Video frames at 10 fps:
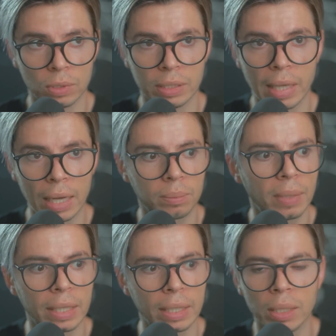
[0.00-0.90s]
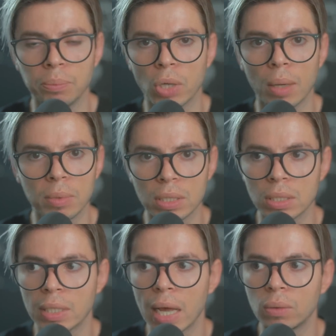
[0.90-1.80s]
not make any
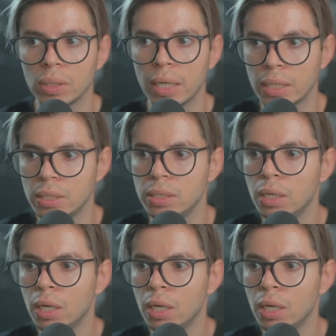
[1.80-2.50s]
promises nowadays